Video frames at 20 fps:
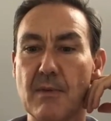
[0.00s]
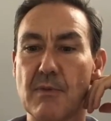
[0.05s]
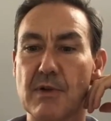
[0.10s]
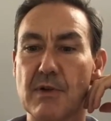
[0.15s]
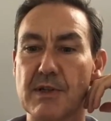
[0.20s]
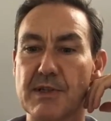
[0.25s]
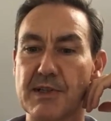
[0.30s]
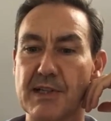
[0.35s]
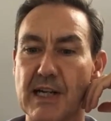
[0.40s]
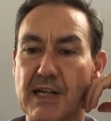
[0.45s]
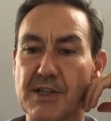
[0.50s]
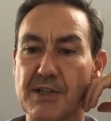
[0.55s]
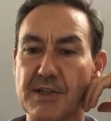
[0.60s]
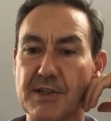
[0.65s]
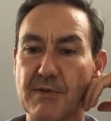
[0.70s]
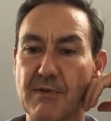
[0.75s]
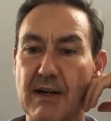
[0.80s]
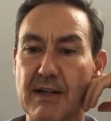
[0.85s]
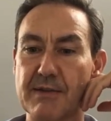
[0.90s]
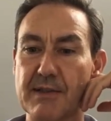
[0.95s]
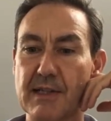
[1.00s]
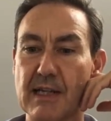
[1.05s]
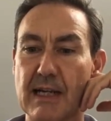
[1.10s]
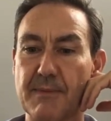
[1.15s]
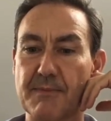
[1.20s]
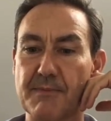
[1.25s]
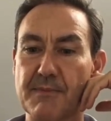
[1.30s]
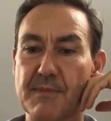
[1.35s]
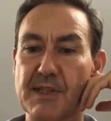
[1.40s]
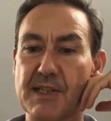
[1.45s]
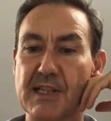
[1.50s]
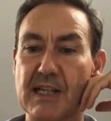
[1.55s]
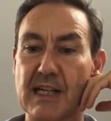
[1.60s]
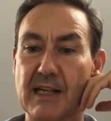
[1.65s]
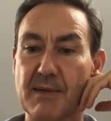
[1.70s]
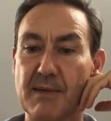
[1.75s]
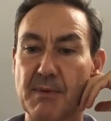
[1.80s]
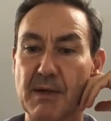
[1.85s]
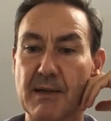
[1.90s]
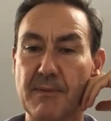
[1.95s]
presentations around
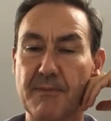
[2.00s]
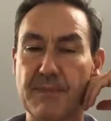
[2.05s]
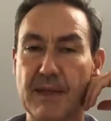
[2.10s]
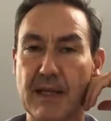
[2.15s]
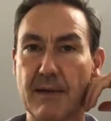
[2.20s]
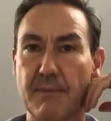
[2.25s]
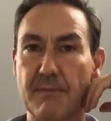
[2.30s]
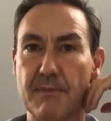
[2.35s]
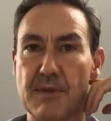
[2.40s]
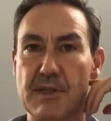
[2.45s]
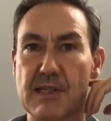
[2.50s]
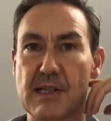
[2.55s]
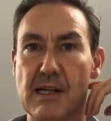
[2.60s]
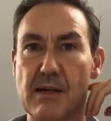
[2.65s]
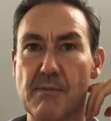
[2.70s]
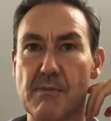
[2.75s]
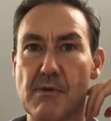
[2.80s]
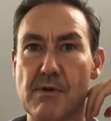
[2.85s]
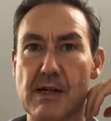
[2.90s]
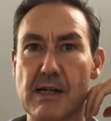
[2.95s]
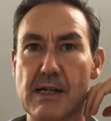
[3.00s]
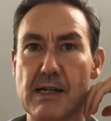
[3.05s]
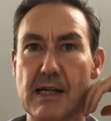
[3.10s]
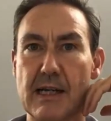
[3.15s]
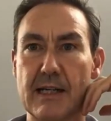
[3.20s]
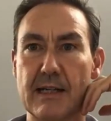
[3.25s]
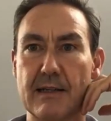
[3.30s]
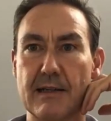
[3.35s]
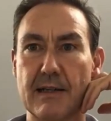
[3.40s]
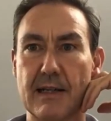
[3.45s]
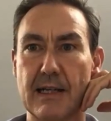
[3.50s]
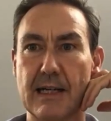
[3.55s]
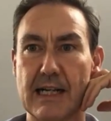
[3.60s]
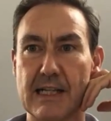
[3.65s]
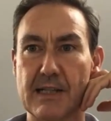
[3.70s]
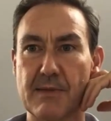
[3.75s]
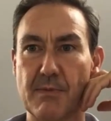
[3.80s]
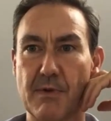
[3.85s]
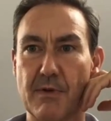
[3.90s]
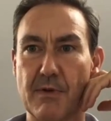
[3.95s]
stigma in
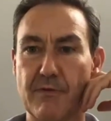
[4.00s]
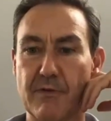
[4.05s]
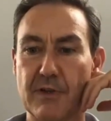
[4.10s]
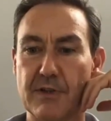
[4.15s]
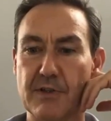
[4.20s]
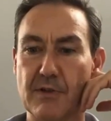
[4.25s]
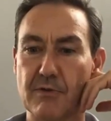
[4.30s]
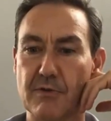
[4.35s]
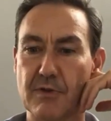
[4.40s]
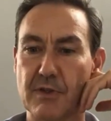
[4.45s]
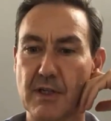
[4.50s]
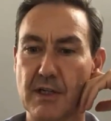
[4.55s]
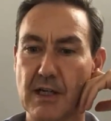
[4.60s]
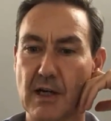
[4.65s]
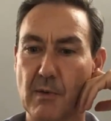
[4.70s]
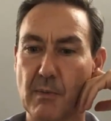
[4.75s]
asthma for children and